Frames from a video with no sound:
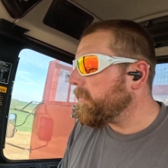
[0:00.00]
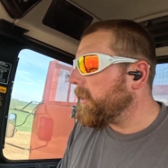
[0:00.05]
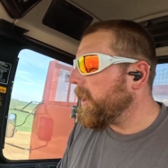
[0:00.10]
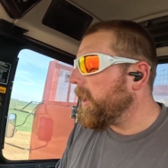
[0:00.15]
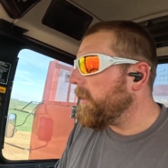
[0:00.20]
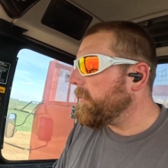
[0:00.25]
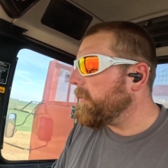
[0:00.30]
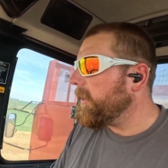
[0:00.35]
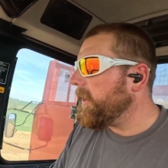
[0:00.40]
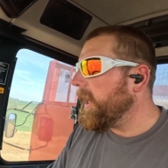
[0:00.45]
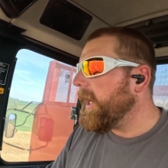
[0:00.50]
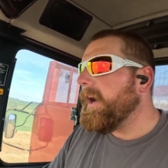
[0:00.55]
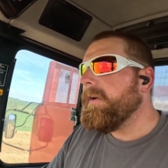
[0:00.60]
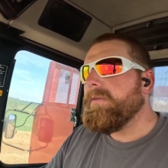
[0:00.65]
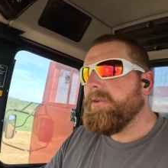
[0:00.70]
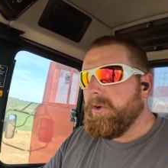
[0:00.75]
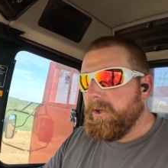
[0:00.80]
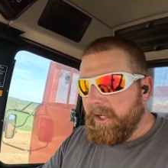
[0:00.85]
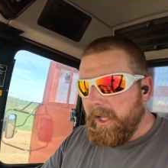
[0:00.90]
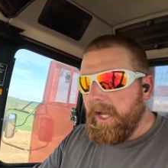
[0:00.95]
probably
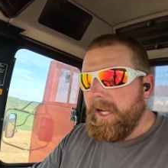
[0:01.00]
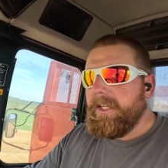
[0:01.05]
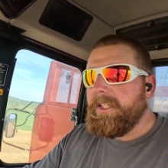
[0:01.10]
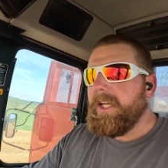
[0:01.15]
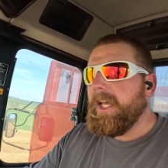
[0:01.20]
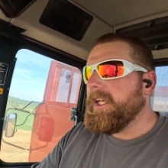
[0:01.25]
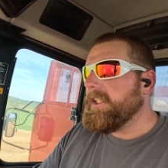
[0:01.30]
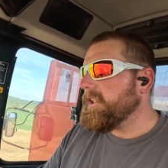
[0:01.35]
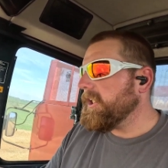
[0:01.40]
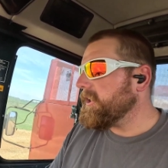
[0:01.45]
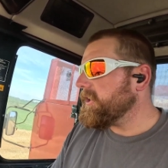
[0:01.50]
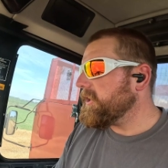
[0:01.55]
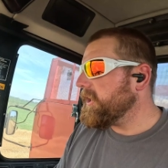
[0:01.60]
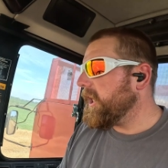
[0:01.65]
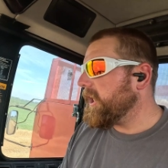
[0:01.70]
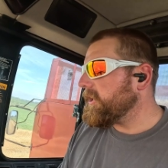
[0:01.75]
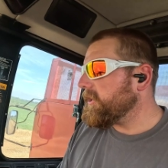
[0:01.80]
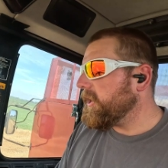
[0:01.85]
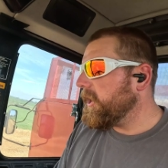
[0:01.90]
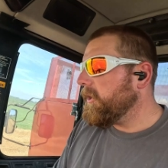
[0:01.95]
after Dad takes this
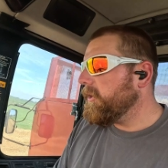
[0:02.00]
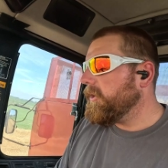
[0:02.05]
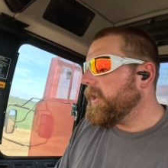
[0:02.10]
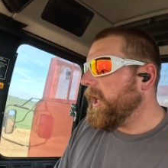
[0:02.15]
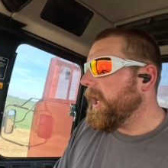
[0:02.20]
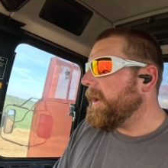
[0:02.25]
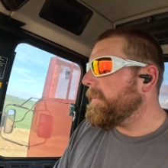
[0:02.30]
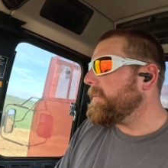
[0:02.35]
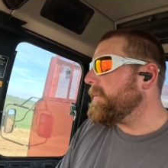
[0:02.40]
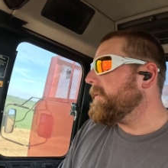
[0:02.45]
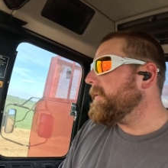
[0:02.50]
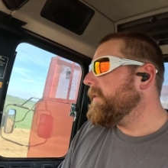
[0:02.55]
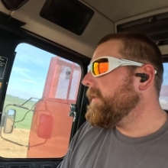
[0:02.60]
next load up.